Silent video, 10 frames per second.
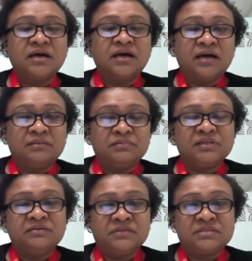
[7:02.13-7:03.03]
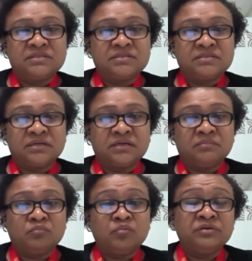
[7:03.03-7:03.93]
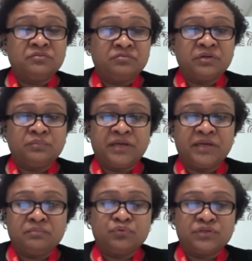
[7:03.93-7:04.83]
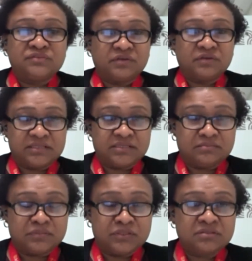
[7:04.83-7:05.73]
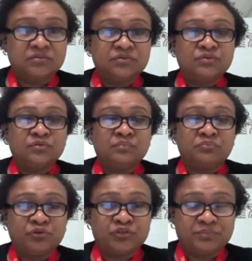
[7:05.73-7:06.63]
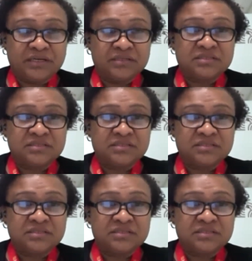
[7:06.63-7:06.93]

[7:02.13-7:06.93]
I believe this is one of the real pain points for customers who do approach banks